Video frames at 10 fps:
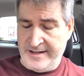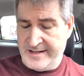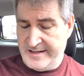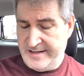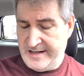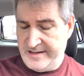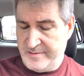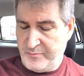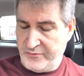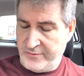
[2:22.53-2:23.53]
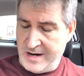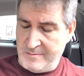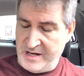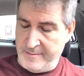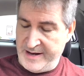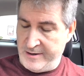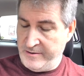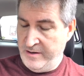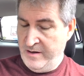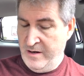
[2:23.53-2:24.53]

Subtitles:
Like I said, it's probably about